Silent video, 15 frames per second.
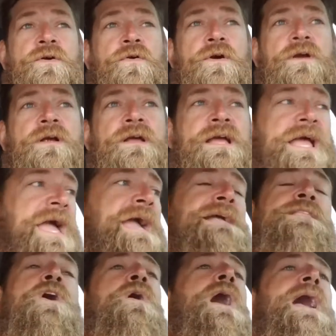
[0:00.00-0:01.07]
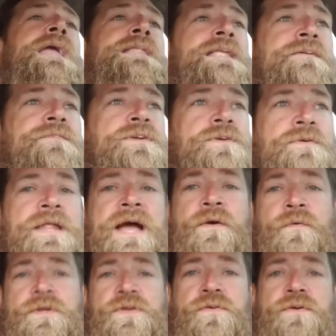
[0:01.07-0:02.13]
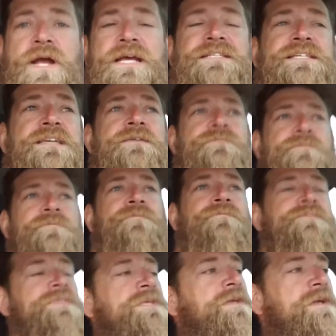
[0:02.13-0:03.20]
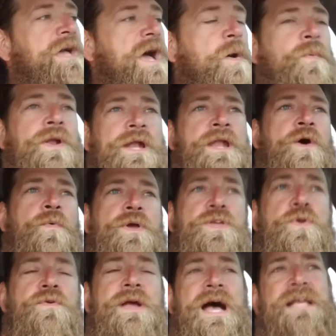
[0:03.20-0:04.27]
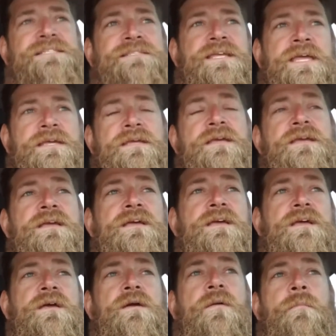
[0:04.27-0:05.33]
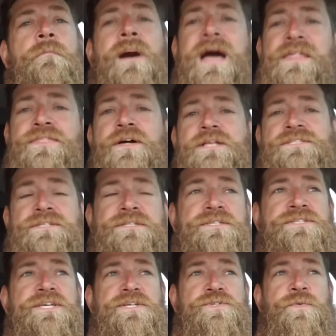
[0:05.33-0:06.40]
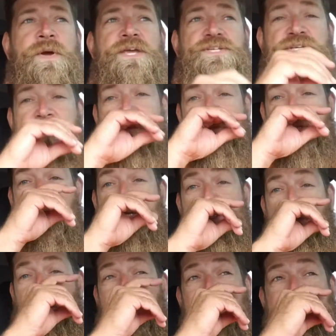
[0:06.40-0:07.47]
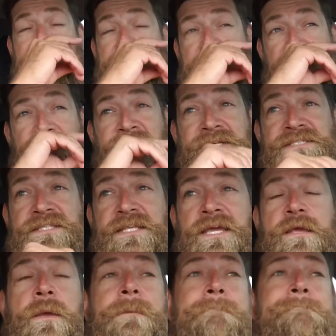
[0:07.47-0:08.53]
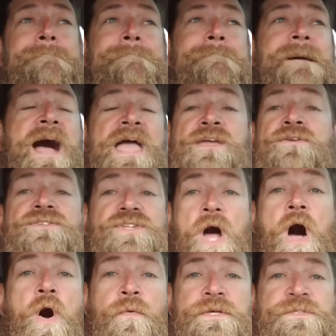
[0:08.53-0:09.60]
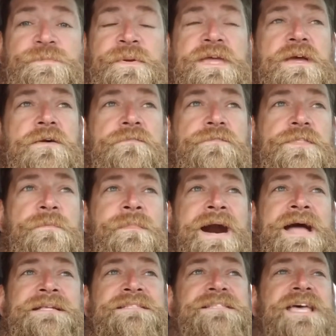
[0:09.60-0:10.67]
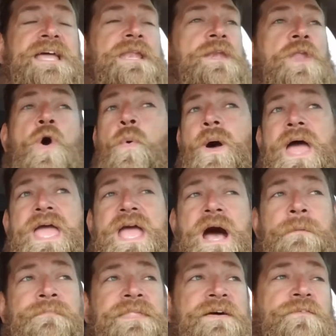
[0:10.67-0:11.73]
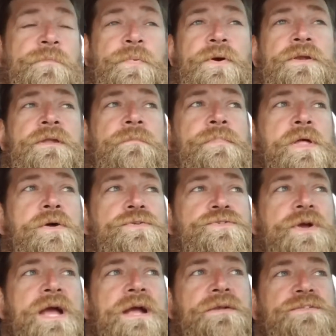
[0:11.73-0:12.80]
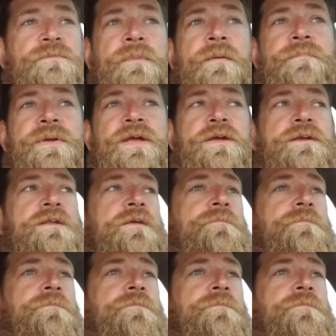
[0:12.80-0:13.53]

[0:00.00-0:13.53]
Or, heck no, I ain't never doing that. What are you, crazy? I want to know what you guys think. My thoughts on the situation have changed drastically recently. I used to always be of the mindset, no way, I'm never putting a blow dryer to my beard.